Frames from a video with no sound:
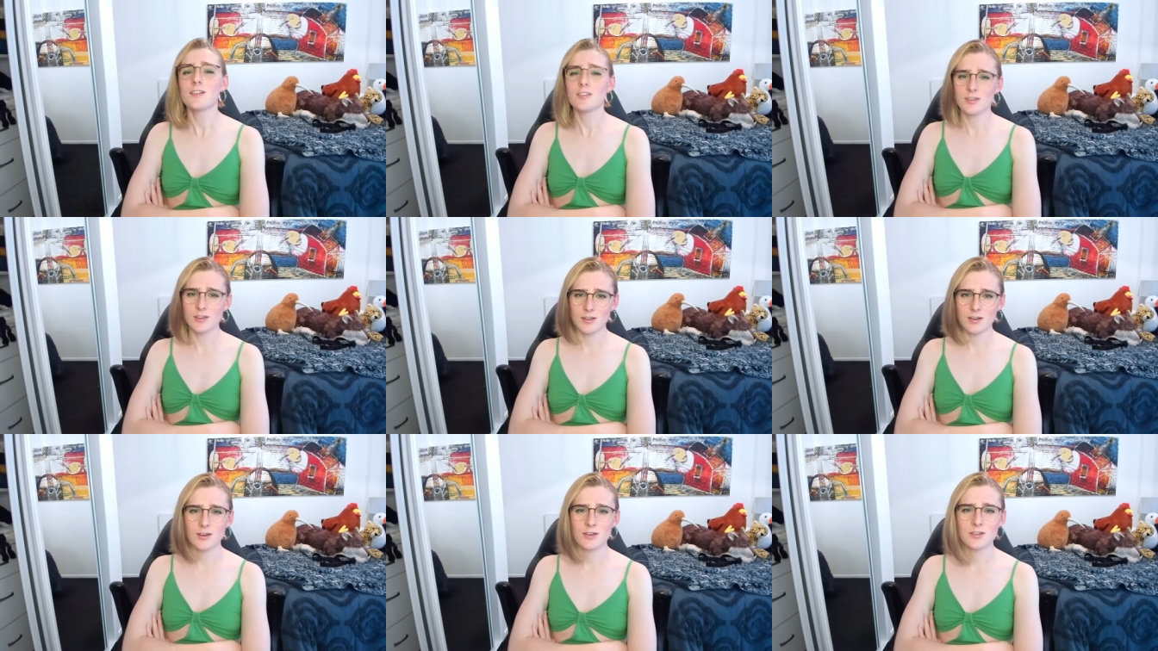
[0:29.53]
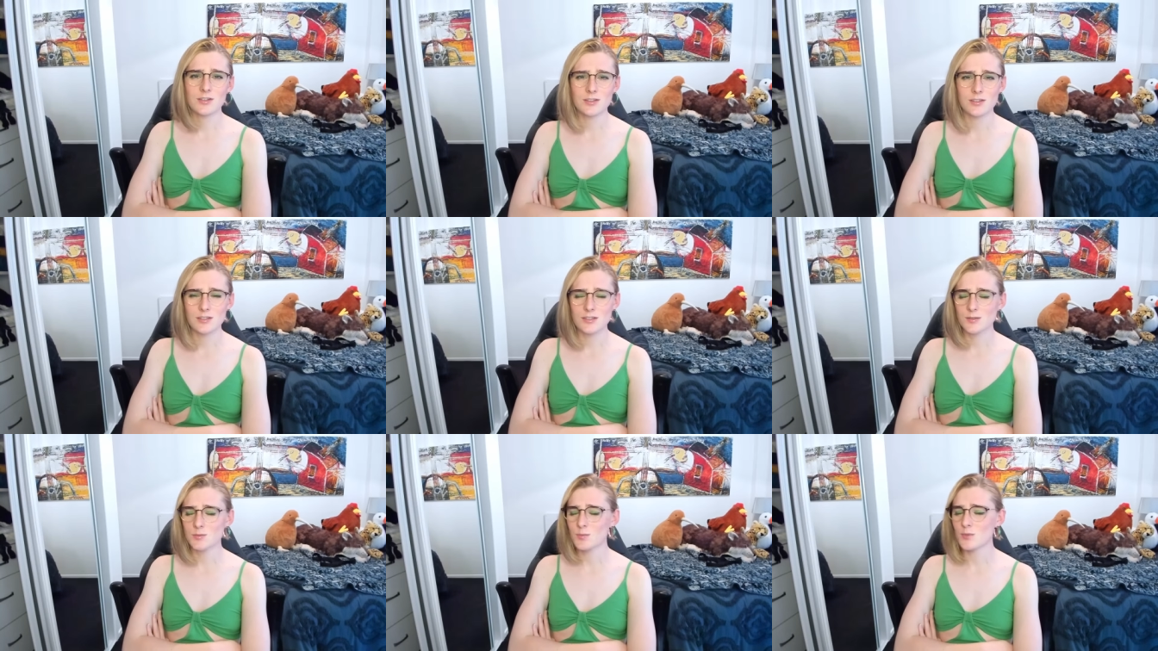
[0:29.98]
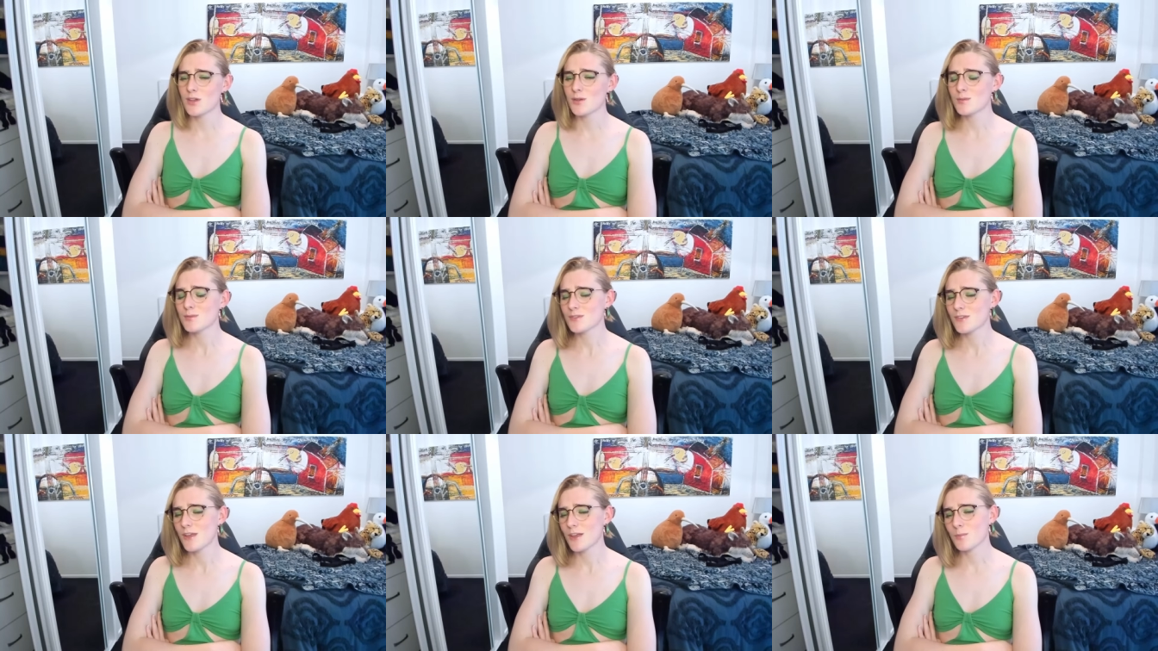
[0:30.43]
Let's get into these
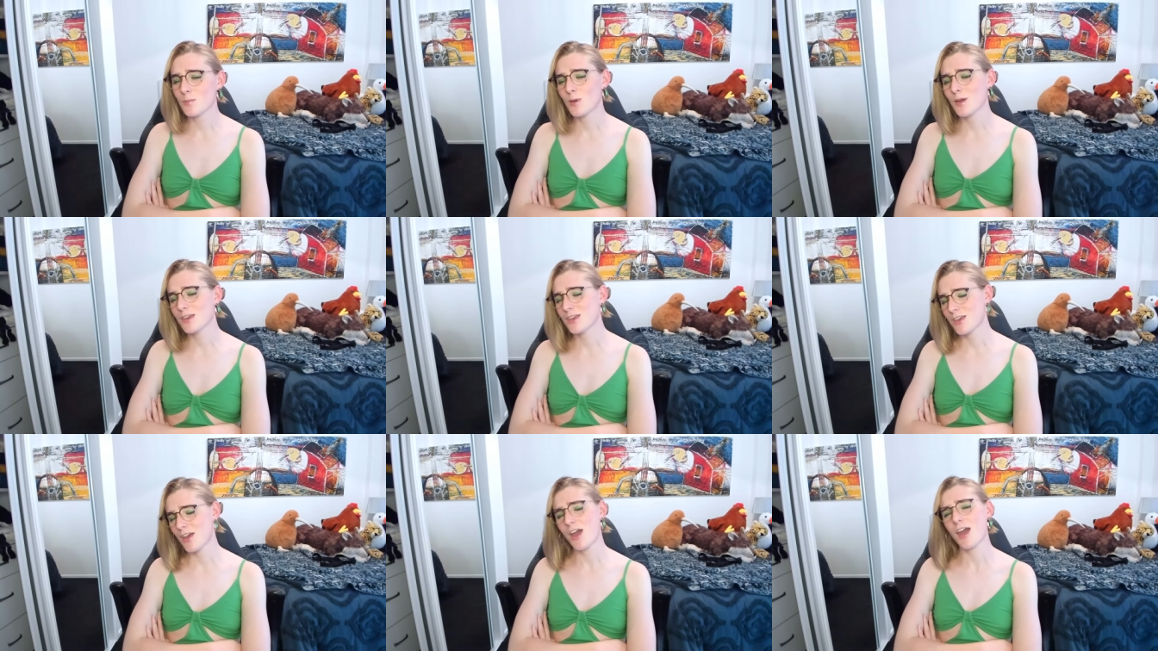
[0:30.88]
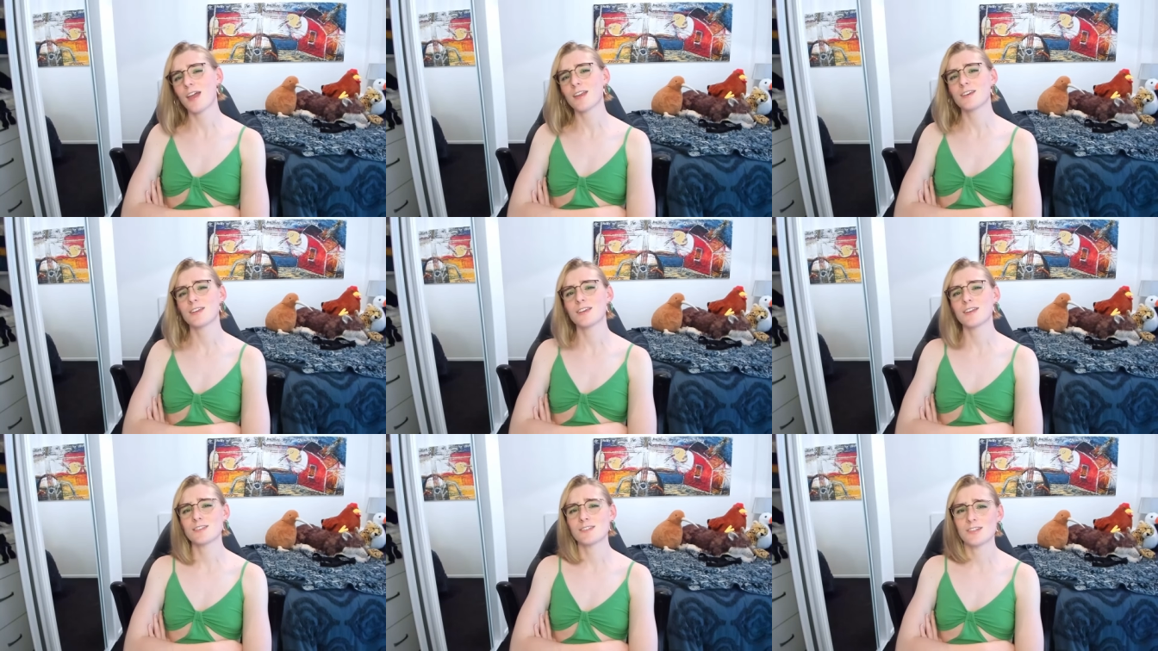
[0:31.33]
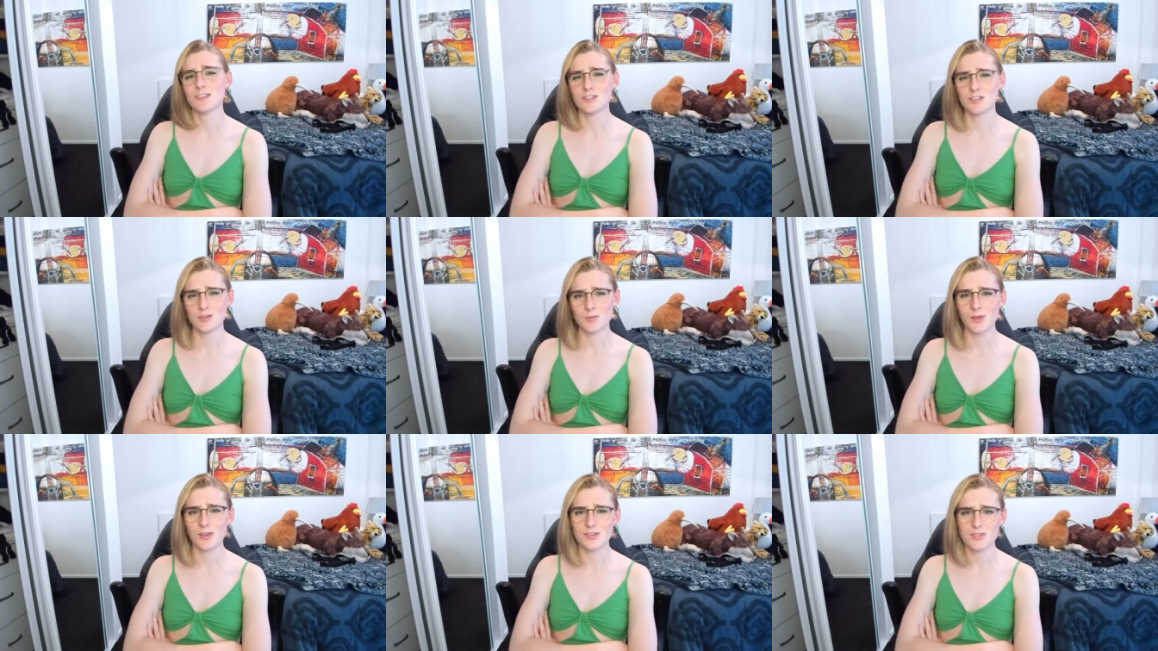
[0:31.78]
memes like my cat gets
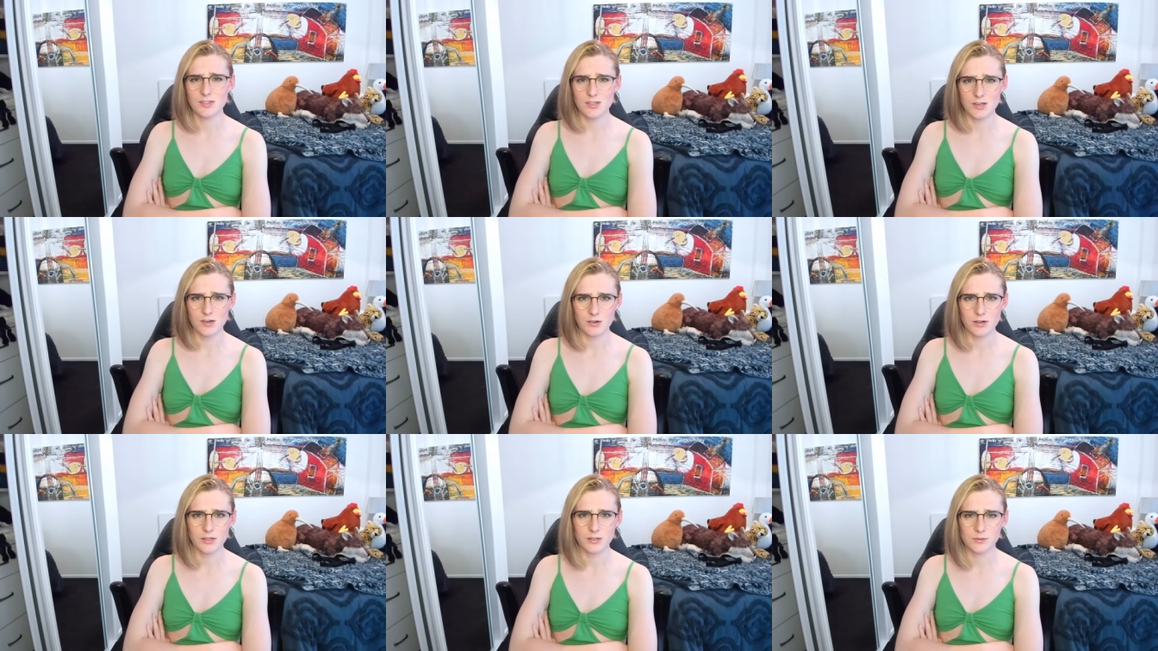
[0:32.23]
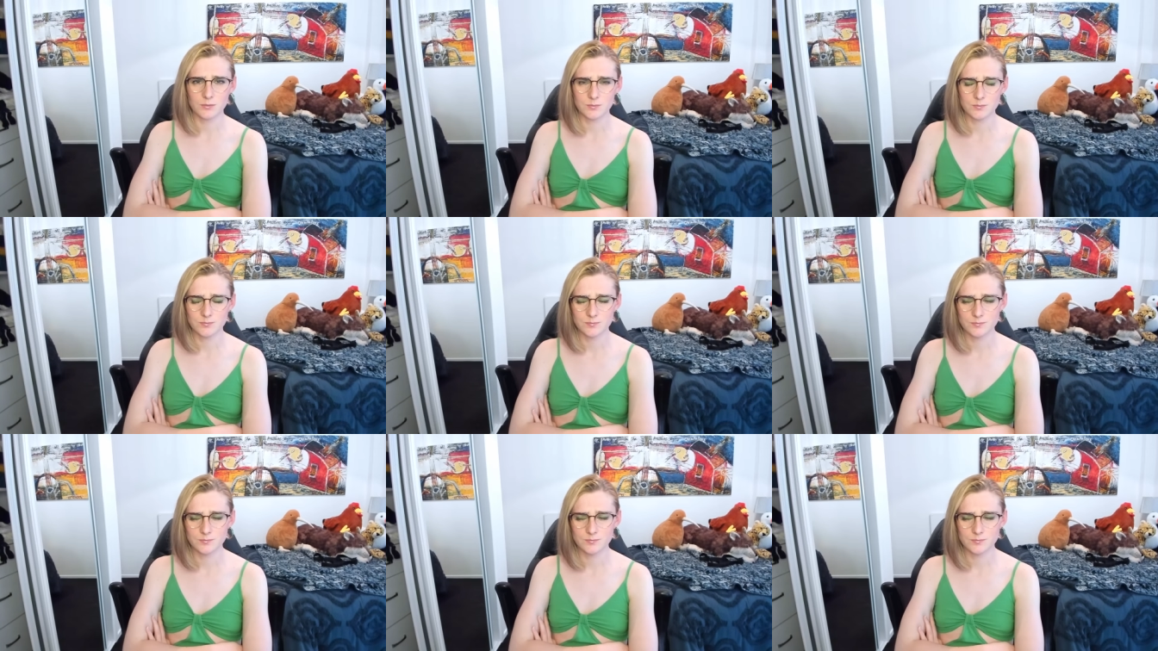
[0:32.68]
into my cereal.